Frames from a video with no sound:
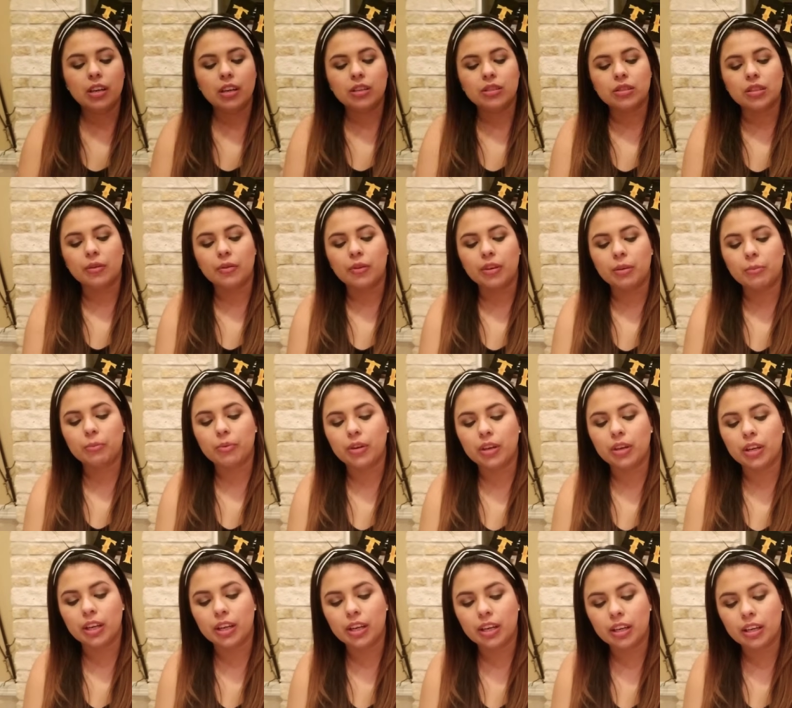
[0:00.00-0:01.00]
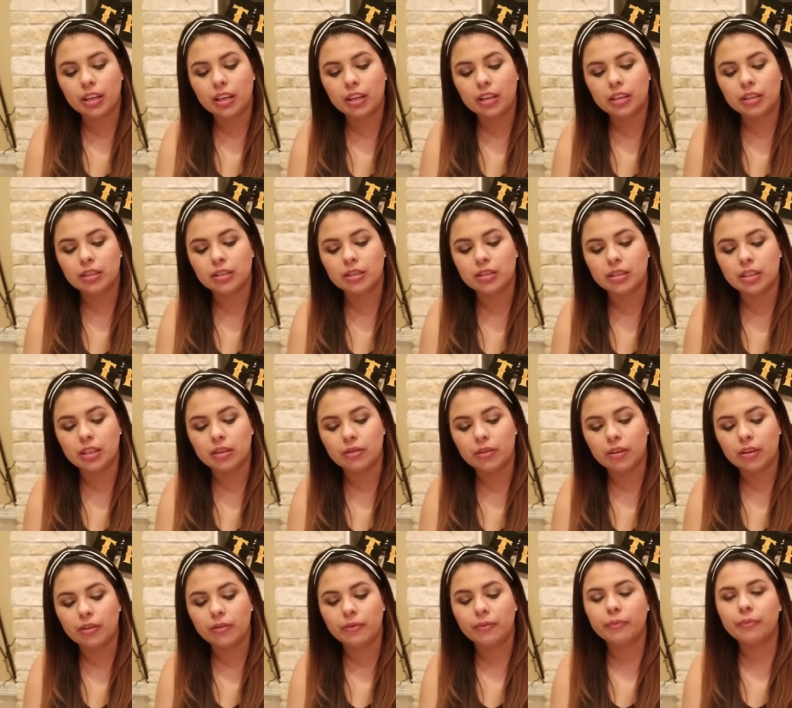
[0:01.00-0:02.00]
So I want to put a
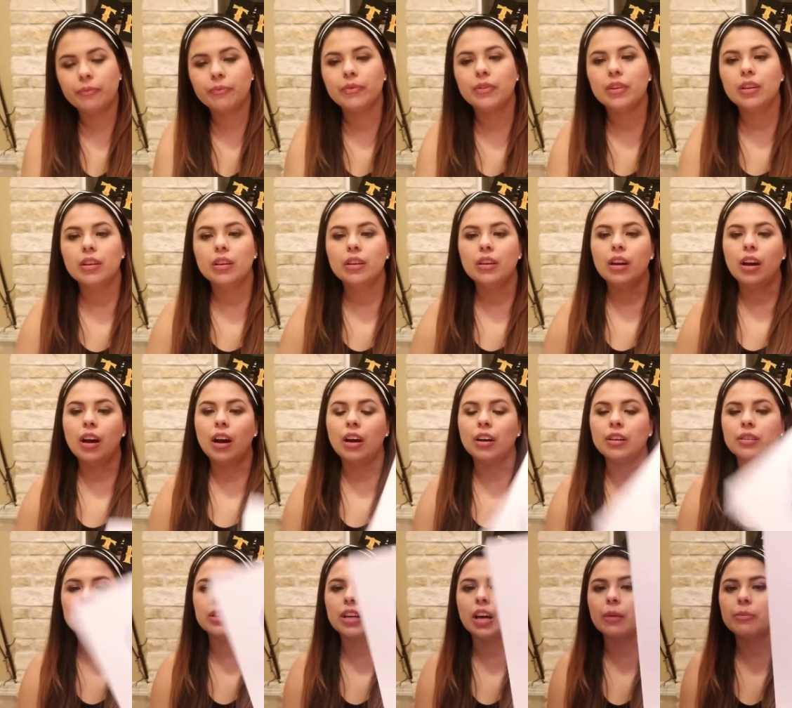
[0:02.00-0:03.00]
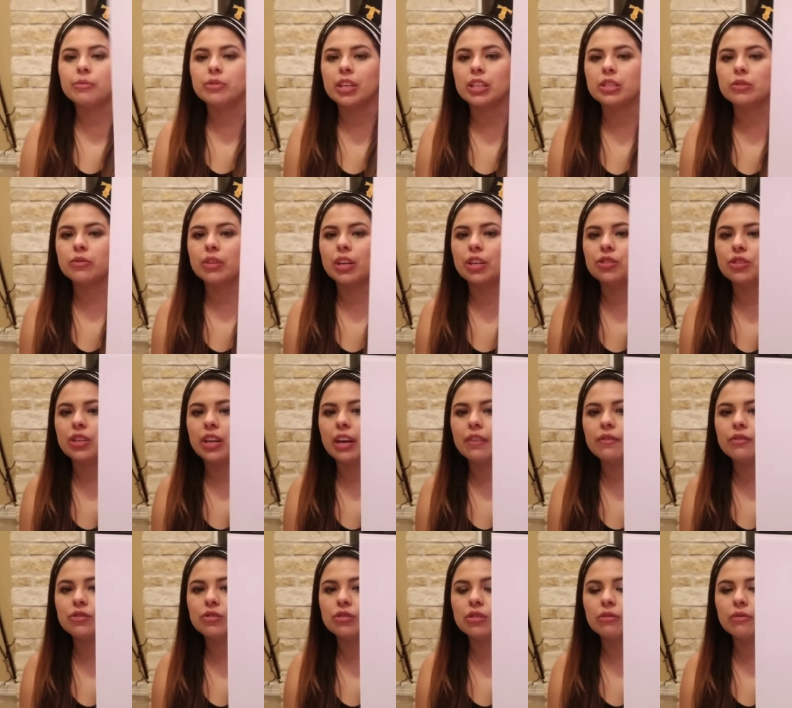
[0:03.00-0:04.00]
0 on top. So that's what I should
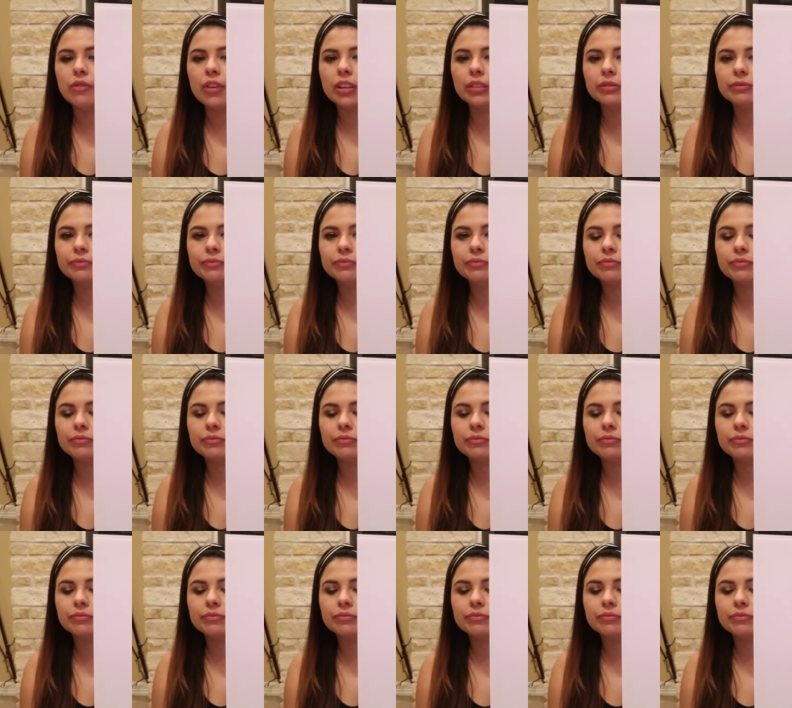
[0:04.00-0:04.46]
have so far.